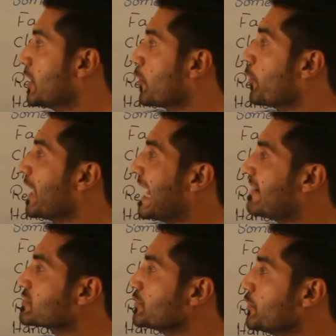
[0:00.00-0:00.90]
we
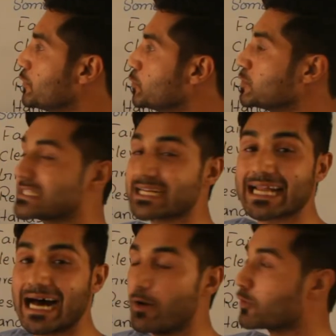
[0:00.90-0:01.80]
have to use
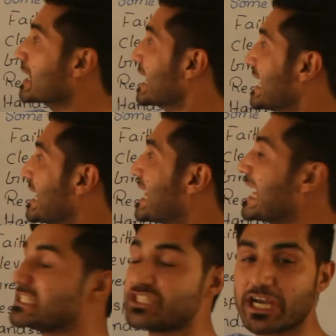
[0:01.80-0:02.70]
noun and
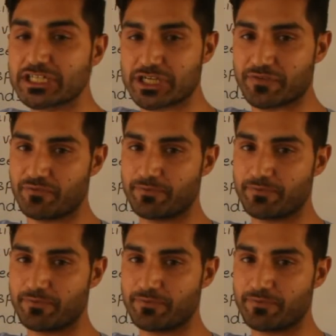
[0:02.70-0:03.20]
adjective.